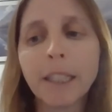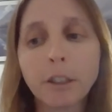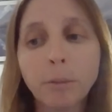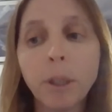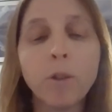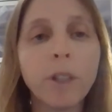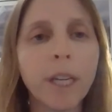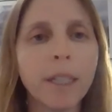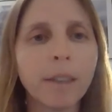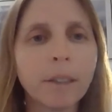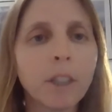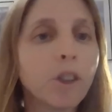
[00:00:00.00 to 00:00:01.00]

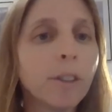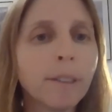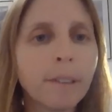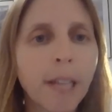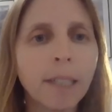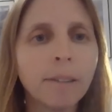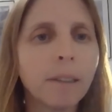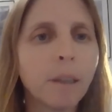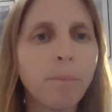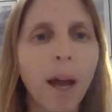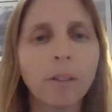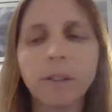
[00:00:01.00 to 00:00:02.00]
experience that transcends
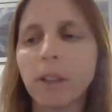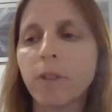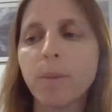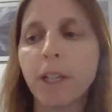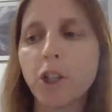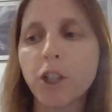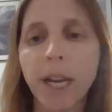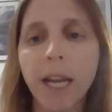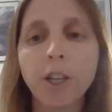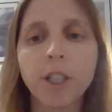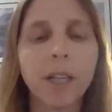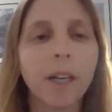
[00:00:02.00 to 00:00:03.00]
the bounds of
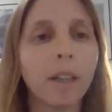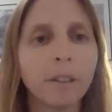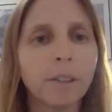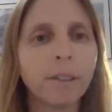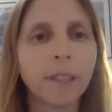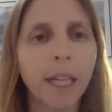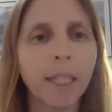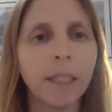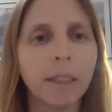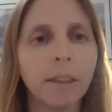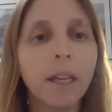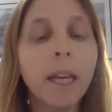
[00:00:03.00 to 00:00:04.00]
imagination and
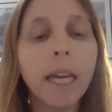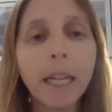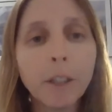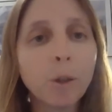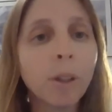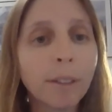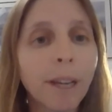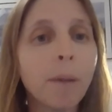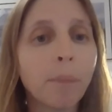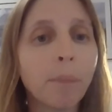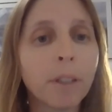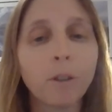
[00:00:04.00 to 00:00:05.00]
understanding into a
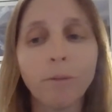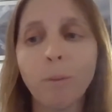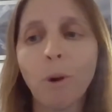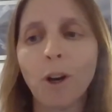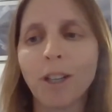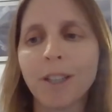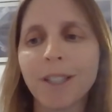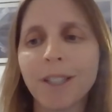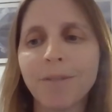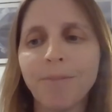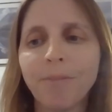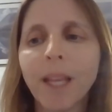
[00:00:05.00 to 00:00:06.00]
template of words,
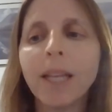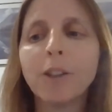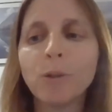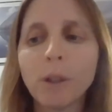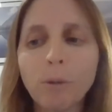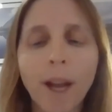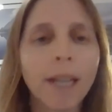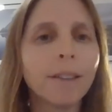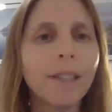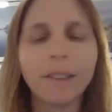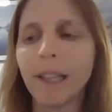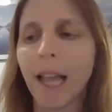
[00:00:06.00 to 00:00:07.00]
into the
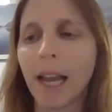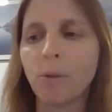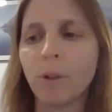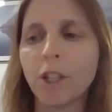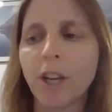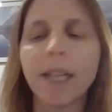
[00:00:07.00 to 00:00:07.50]
recognized language